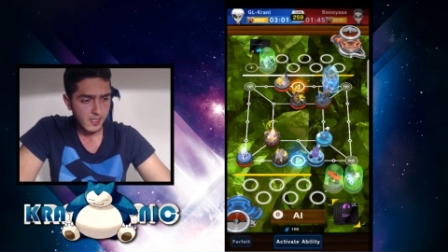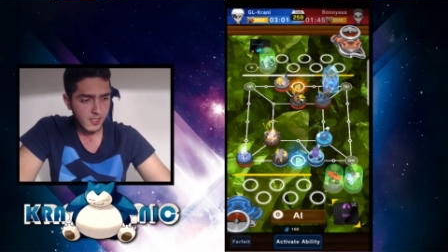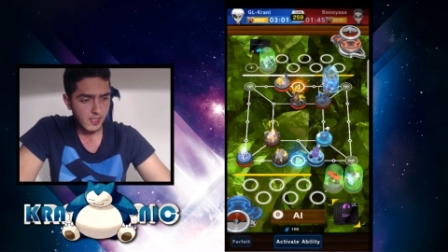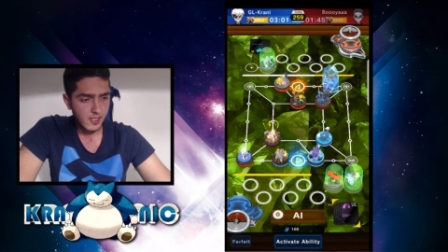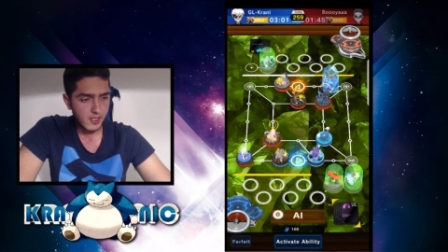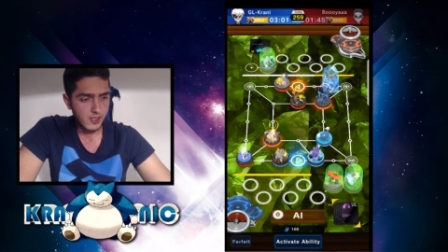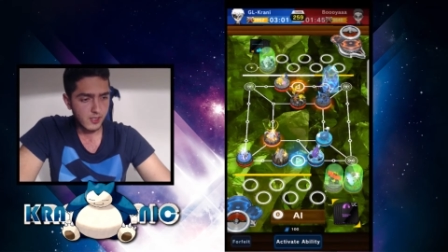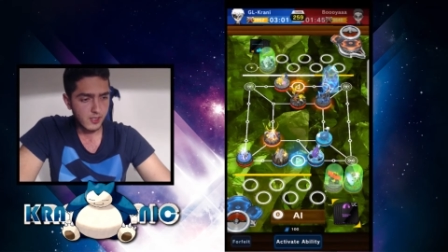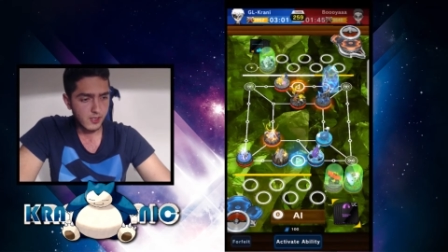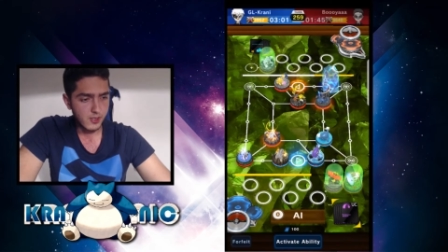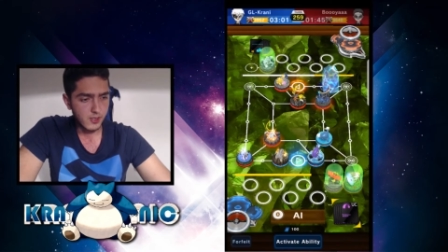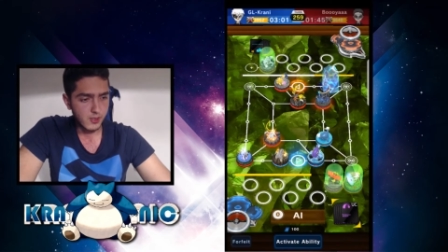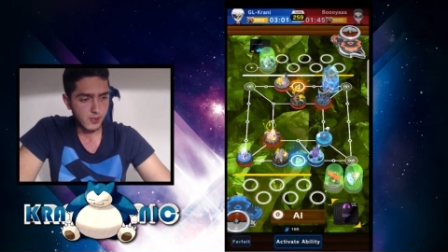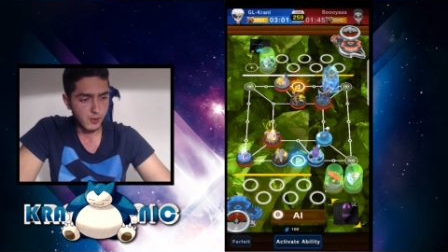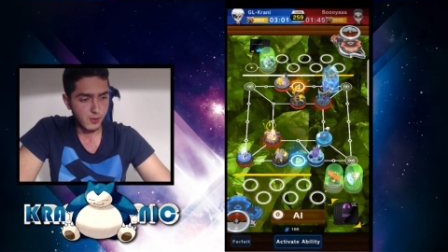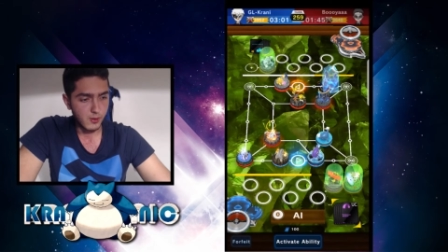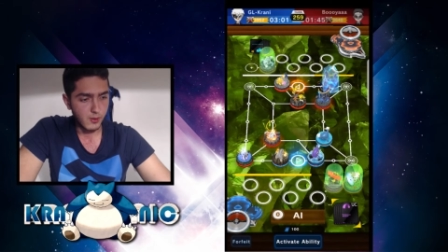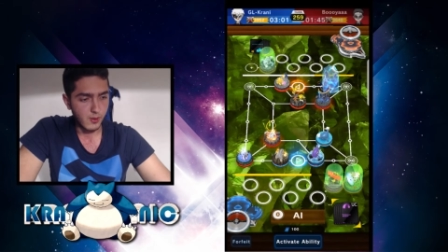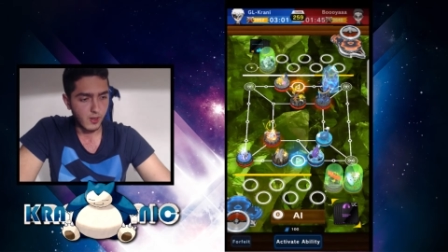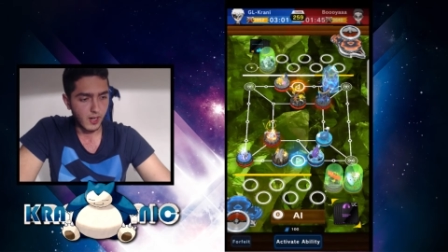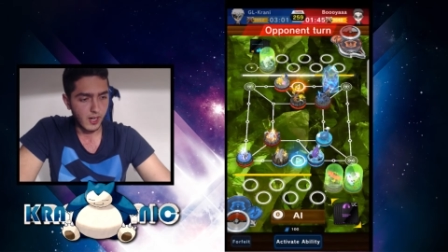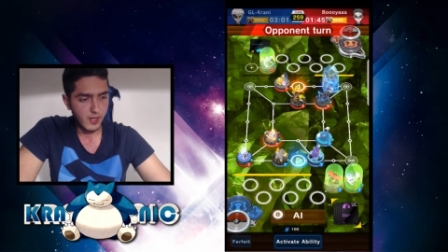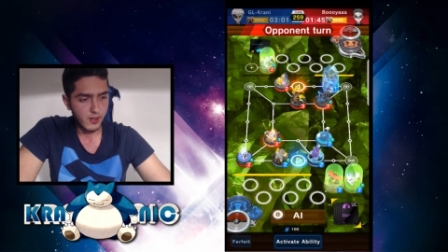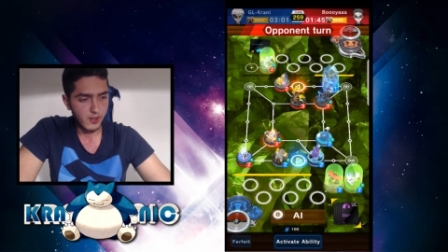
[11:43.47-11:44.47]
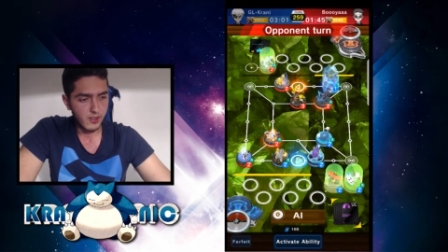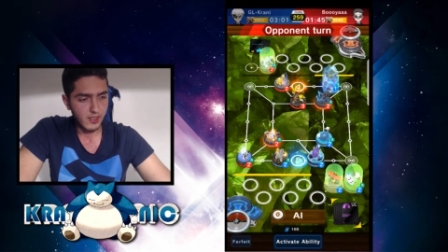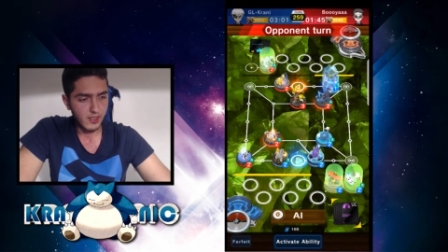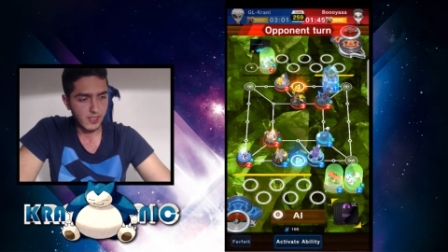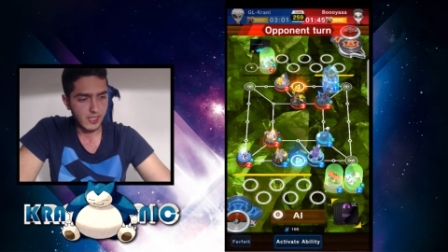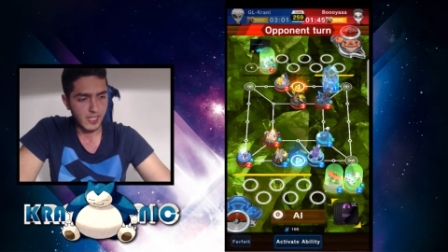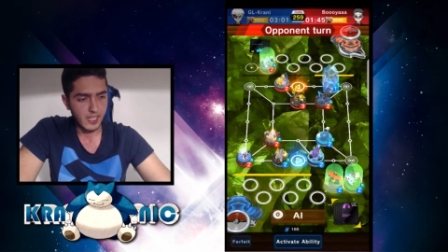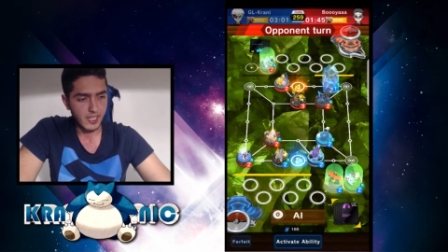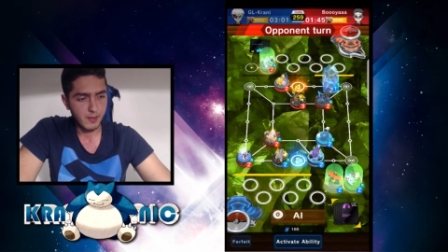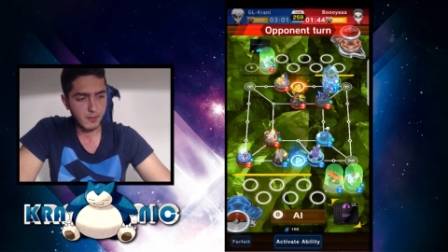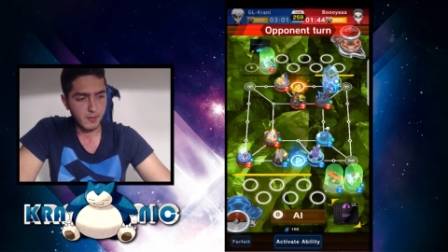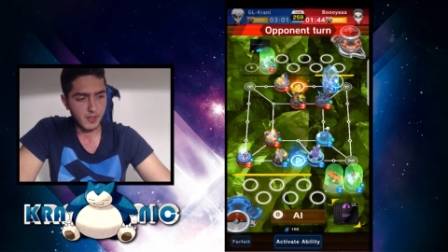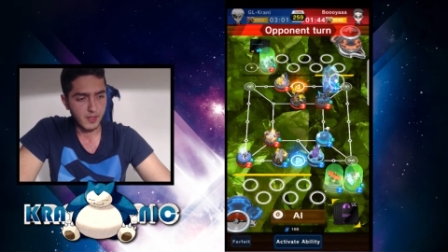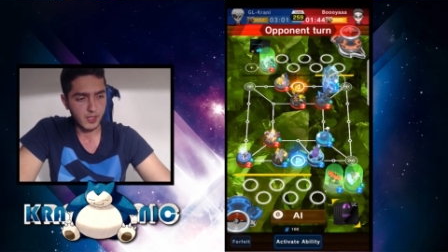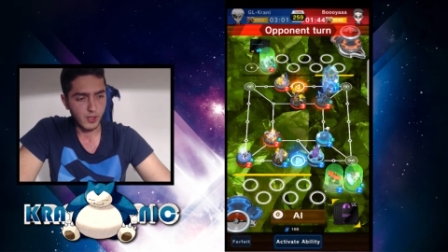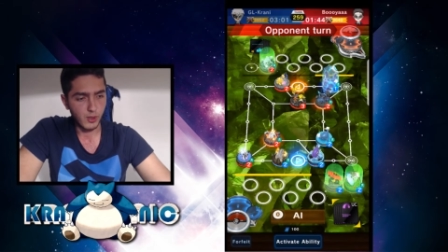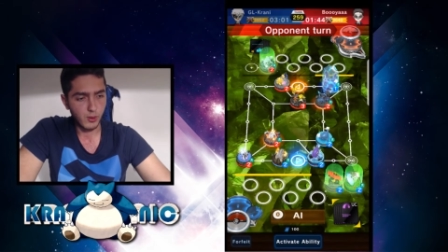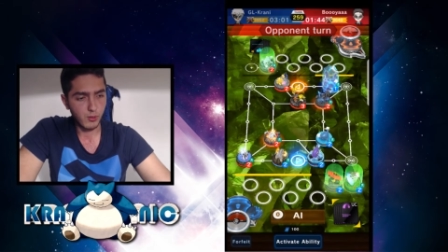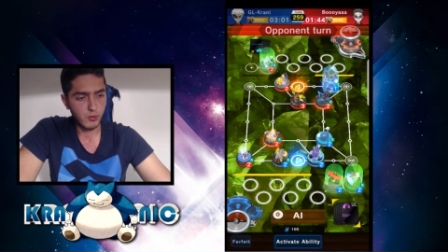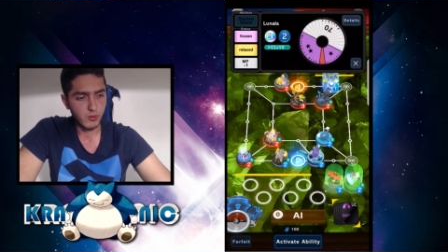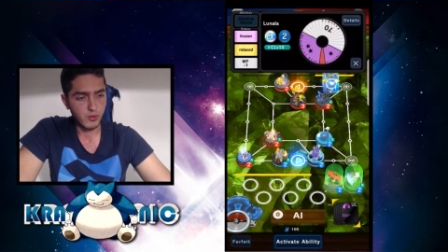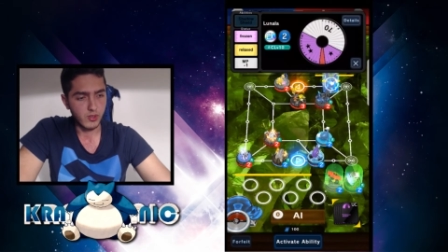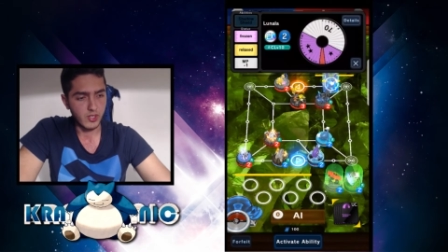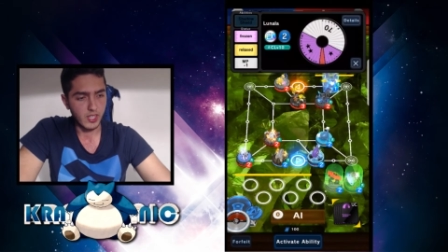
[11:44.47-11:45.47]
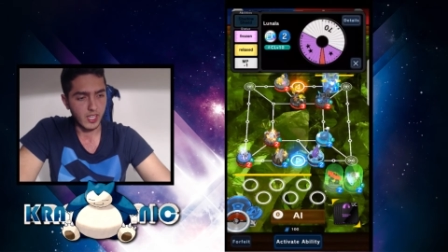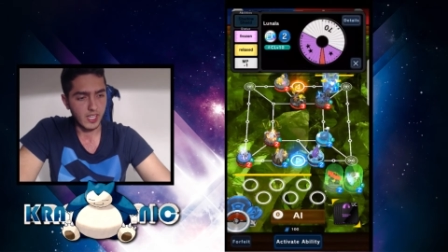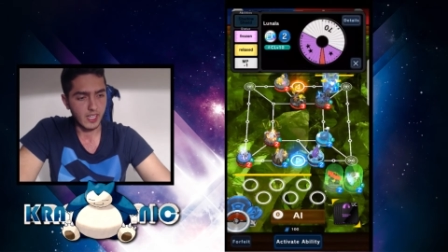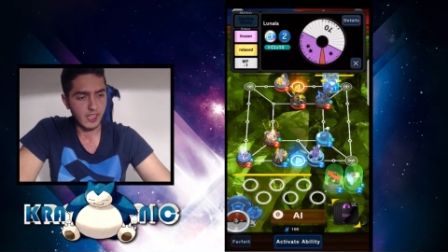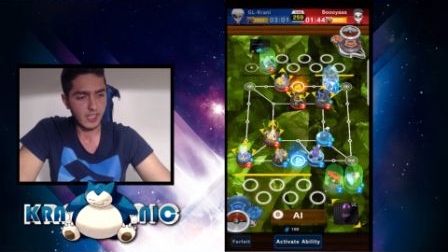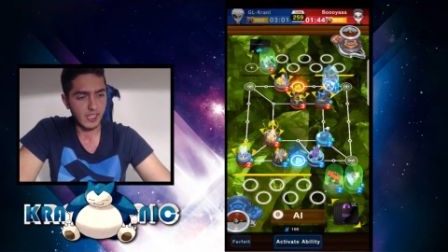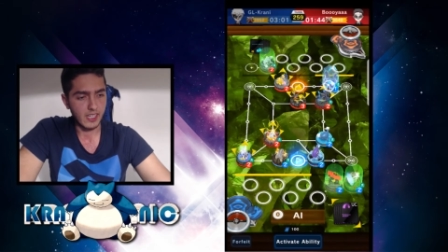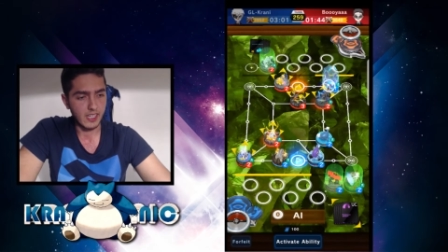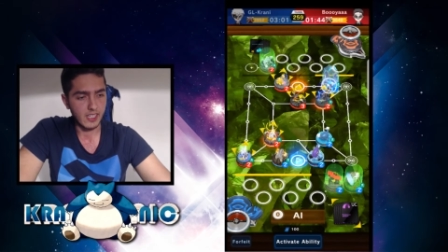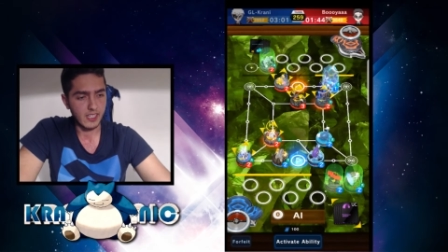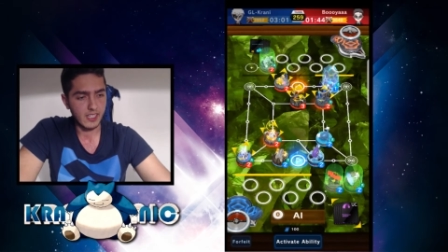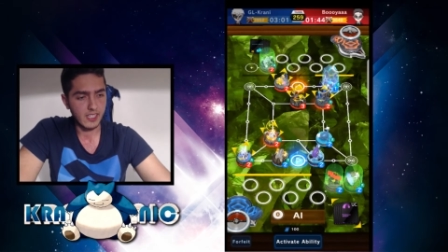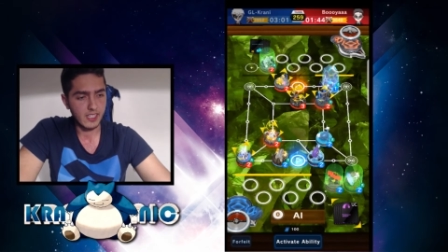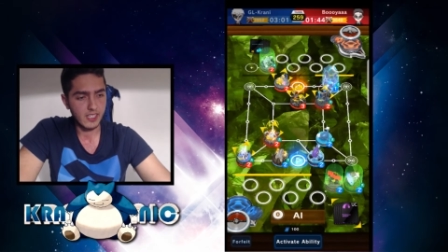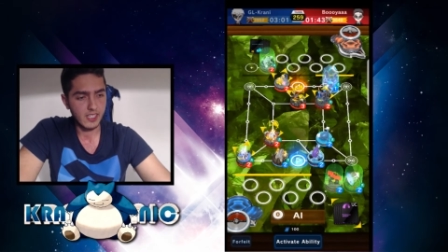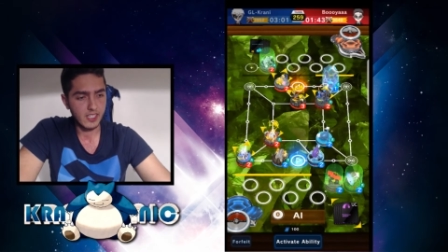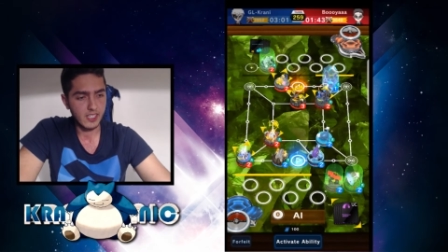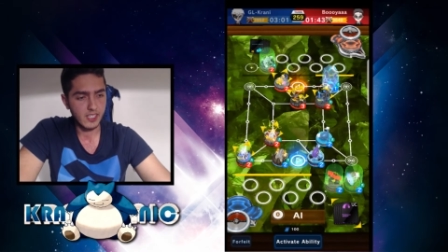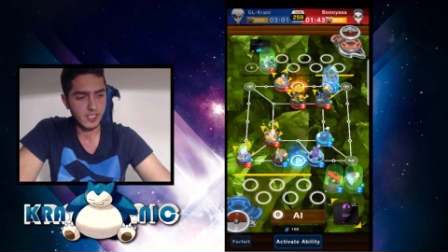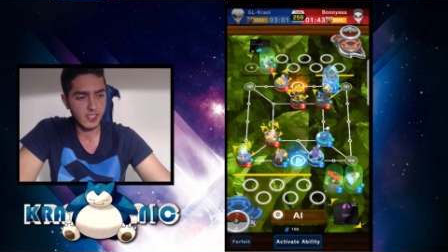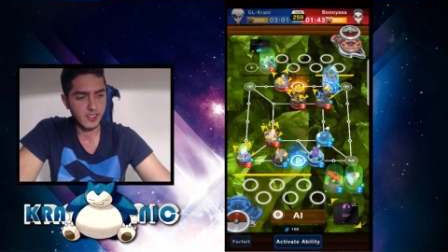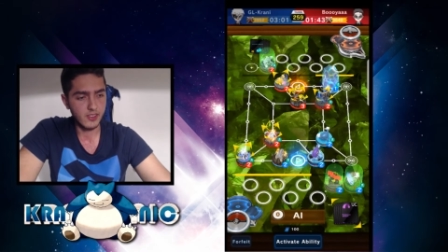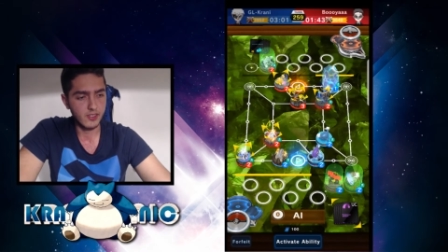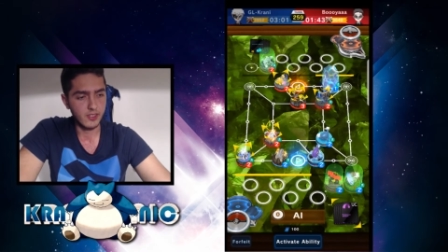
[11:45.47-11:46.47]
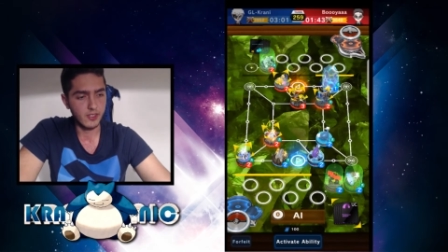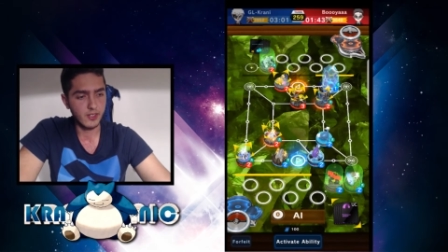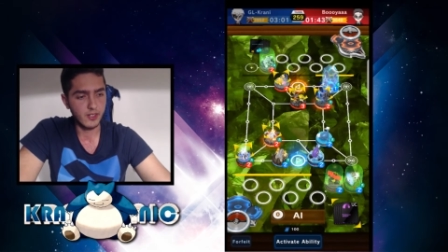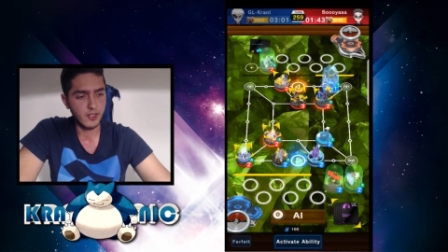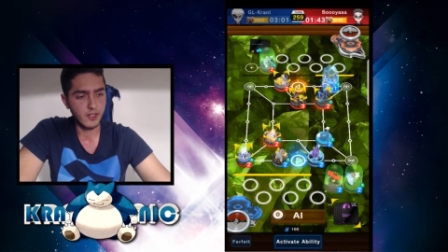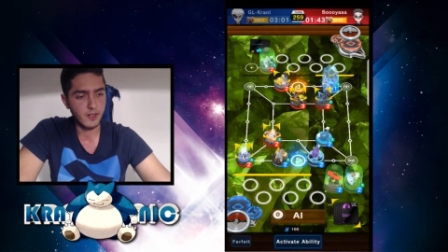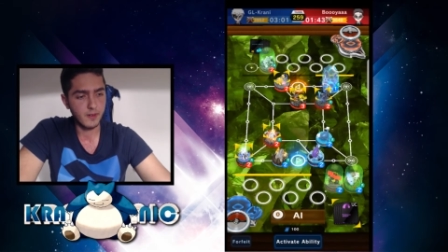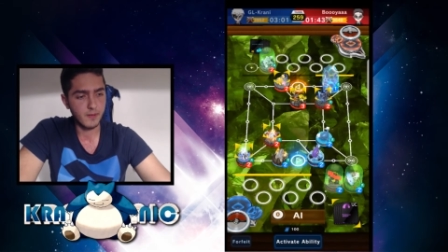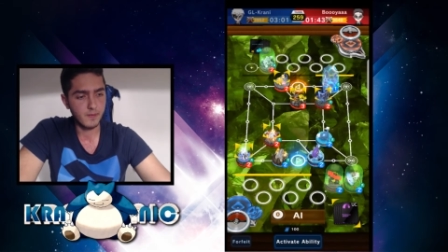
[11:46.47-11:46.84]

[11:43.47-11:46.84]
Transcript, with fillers: So I don't like my Lunala there.